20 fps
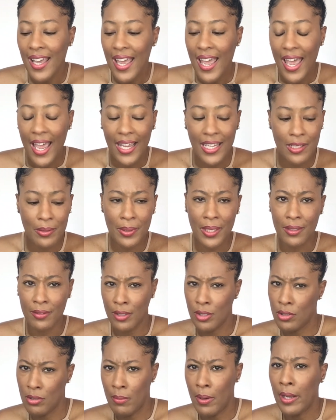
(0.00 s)
And she'd be like, these
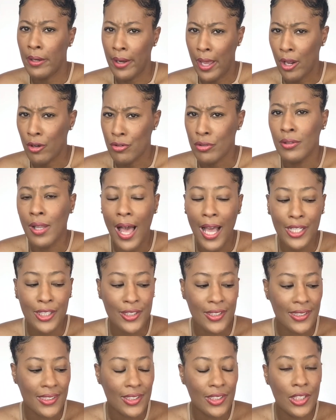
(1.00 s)
are my natural
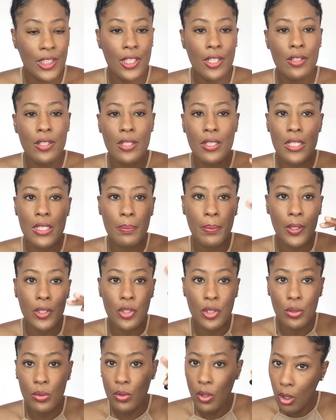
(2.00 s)
lashes. She used to just put
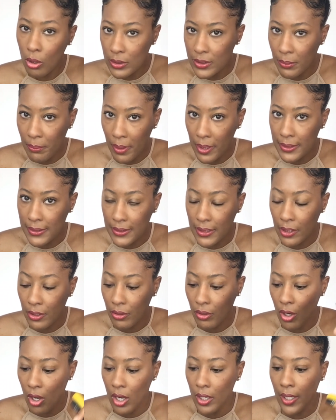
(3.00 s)
2 coats of mascara
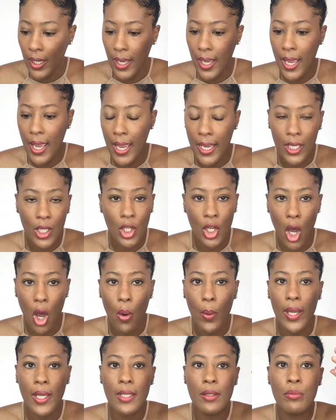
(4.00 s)
on and go.
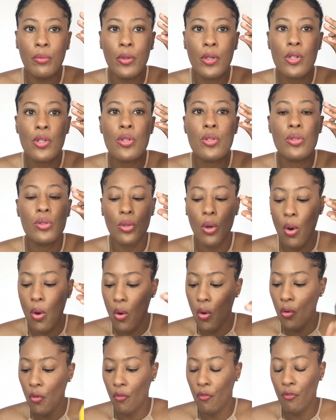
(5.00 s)
It was so
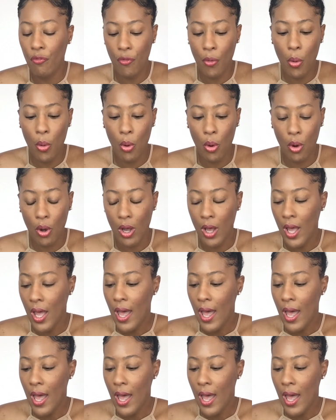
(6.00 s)
full.